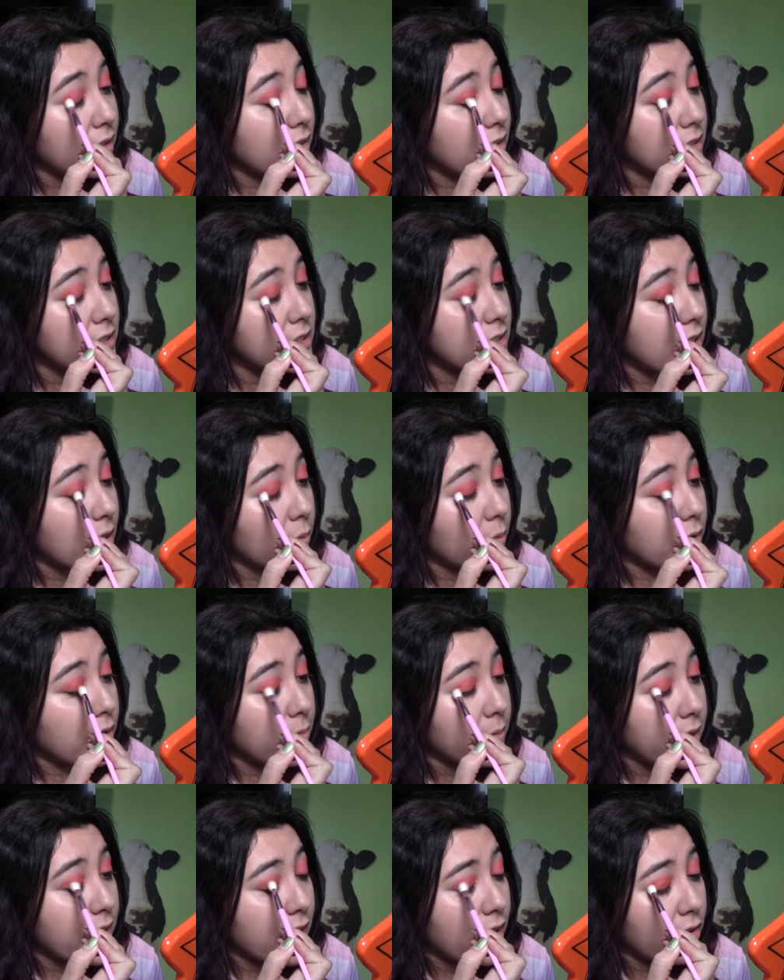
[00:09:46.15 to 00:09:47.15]
It's not one
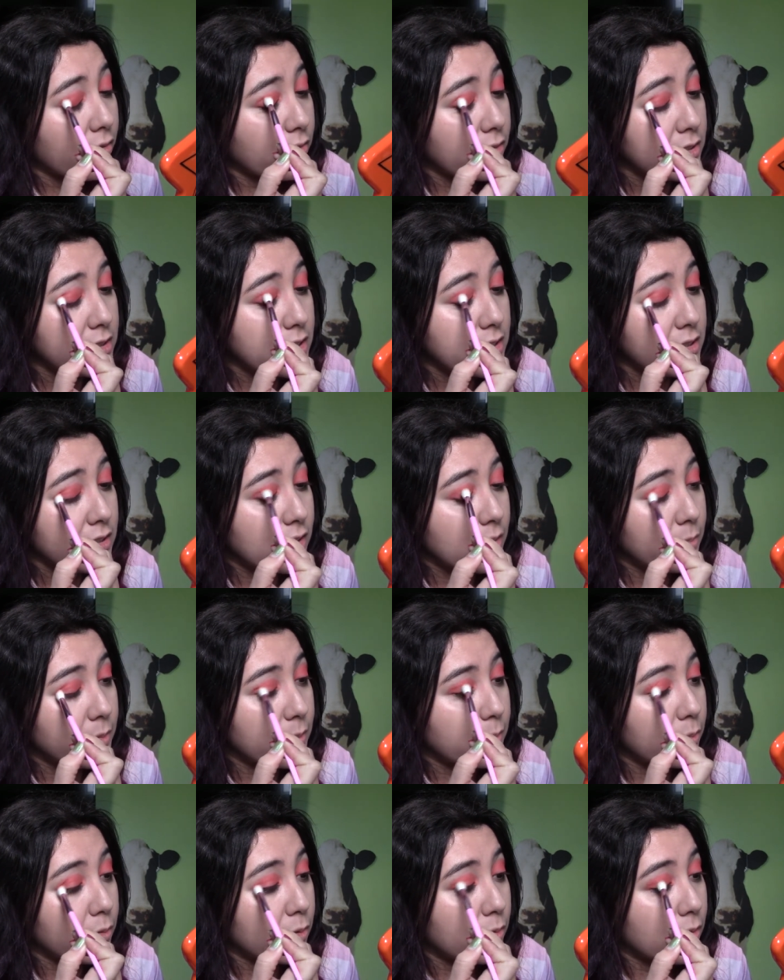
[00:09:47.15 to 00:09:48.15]
of my e.l.f. ones. These are a
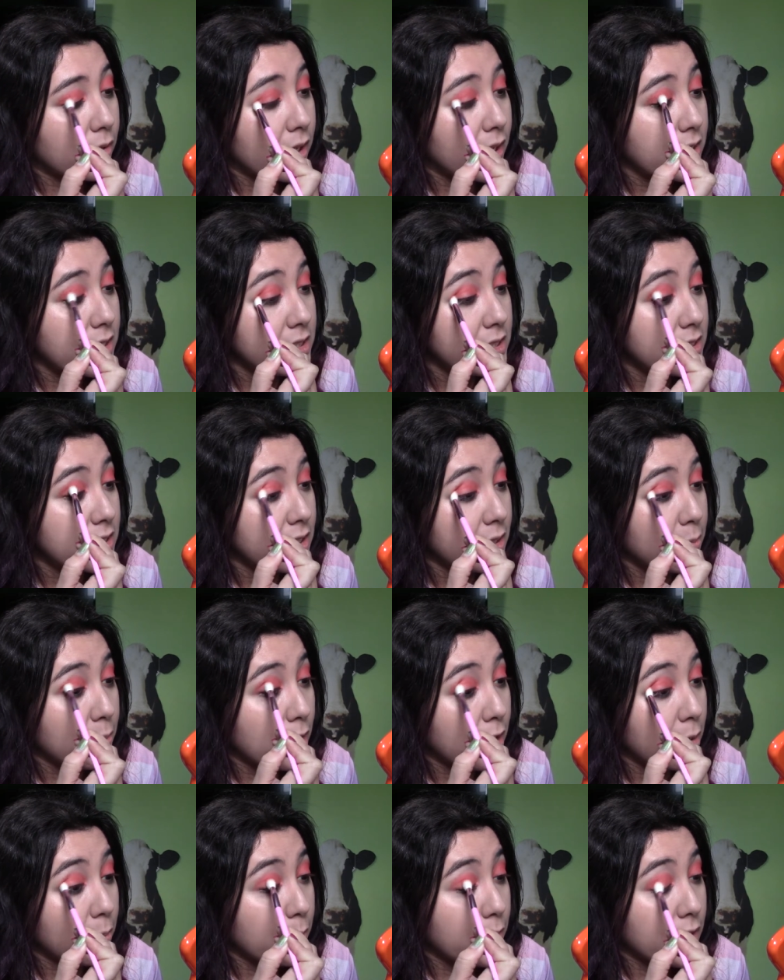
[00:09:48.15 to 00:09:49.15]
bit pricey in
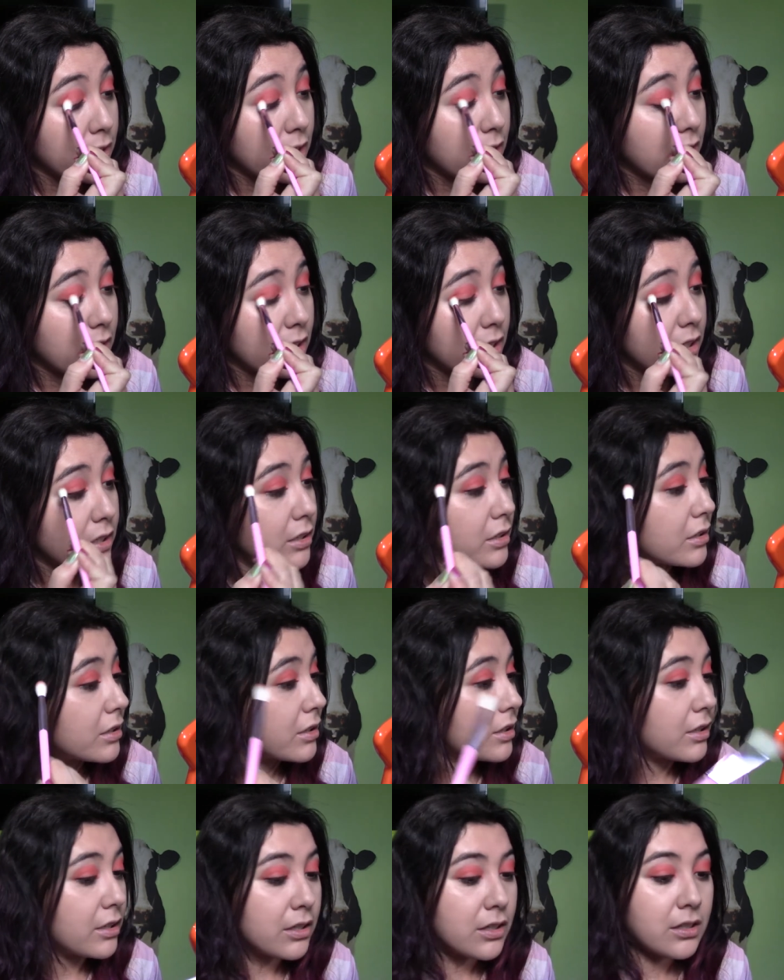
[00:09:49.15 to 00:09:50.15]
my opinion,
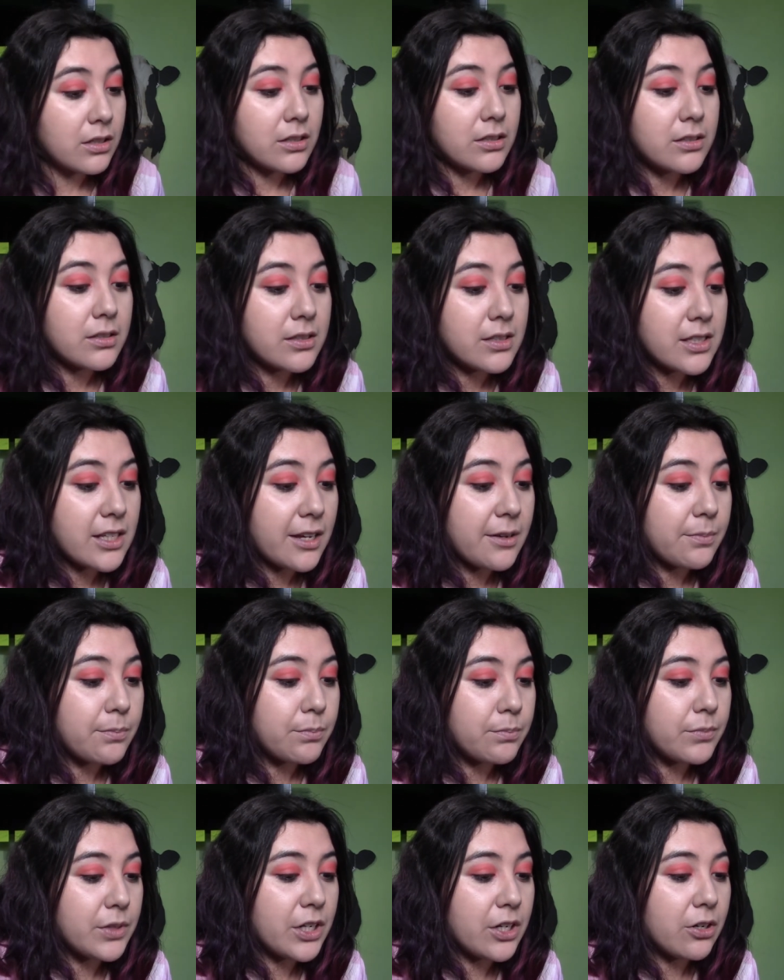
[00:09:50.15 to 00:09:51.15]
since I,
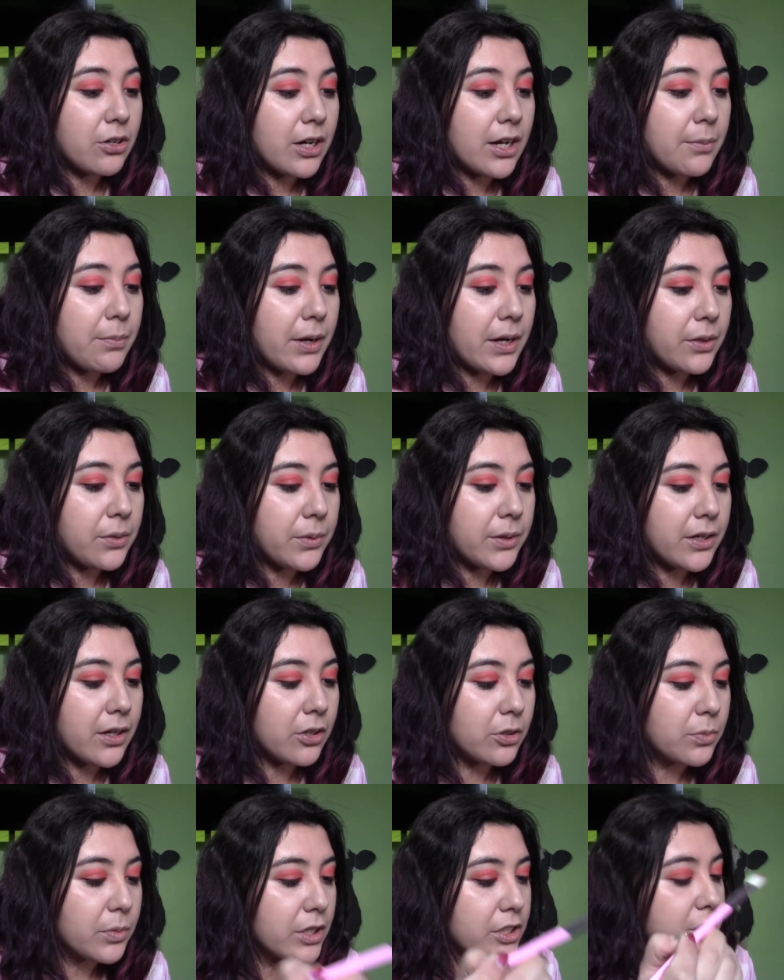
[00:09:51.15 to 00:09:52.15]
you know, I buy
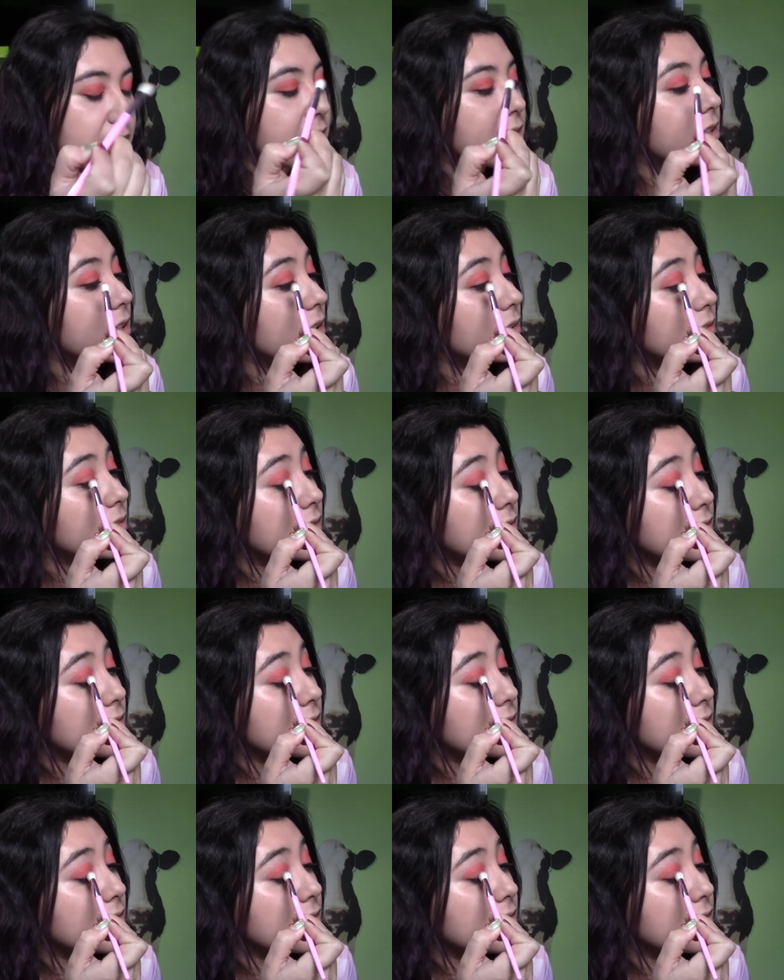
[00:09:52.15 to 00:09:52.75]
$3 brushes, so.